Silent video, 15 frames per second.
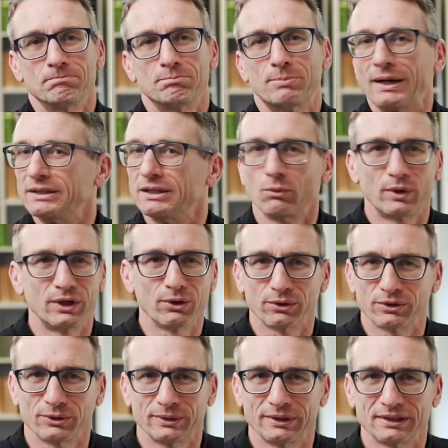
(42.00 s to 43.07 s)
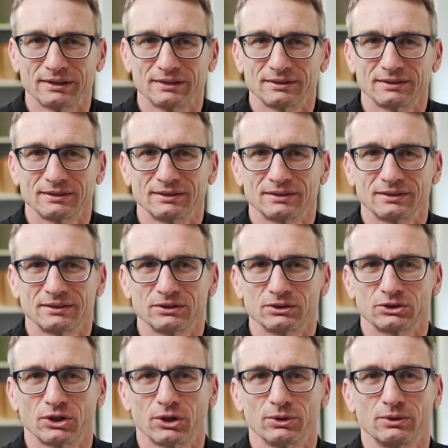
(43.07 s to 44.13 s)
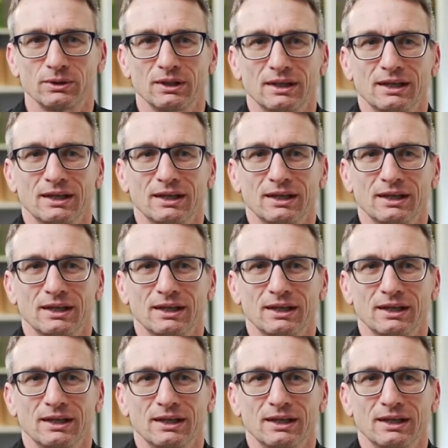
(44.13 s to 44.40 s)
but yet we're not doing it. So